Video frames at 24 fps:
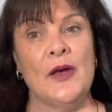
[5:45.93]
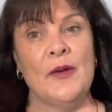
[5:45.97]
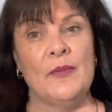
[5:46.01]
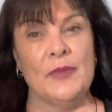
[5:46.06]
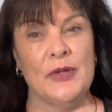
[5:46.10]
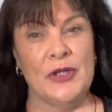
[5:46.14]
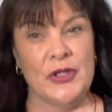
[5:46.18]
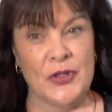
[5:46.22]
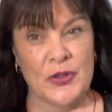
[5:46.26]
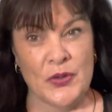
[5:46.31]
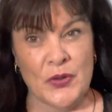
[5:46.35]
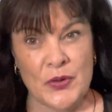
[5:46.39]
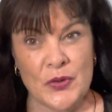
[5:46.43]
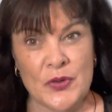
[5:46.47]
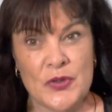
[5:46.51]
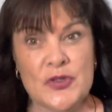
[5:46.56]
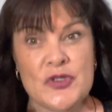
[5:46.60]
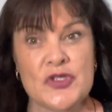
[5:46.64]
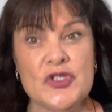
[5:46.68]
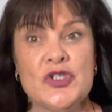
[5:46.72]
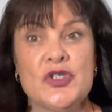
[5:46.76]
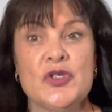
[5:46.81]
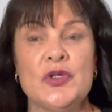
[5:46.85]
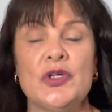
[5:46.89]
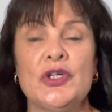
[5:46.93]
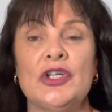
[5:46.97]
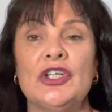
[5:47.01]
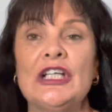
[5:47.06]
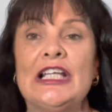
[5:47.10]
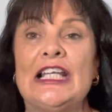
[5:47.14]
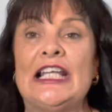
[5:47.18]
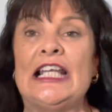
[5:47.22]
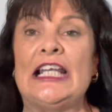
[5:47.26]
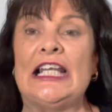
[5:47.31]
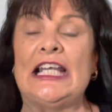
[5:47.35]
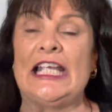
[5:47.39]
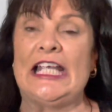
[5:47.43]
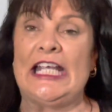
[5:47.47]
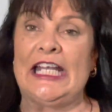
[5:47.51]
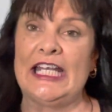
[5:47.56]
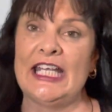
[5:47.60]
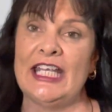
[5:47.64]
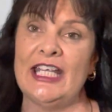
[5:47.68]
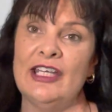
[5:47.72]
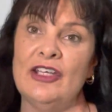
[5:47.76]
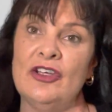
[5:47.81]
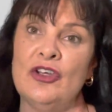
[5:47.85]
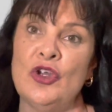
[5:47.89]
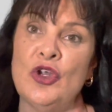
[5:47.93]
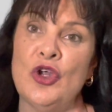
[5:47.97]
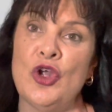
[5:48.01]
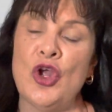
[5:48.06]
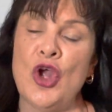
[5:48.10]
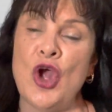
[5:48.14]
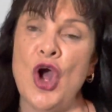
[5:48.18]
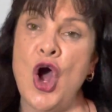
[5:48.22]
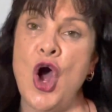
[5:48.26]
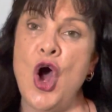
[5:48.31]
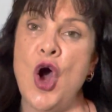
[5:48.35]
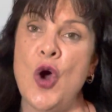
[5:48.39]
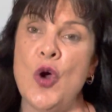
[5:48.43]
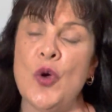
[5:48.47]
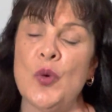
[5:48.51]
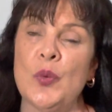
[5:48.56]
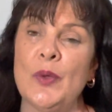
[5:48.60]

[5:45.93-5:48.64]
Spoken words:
because you're letting go.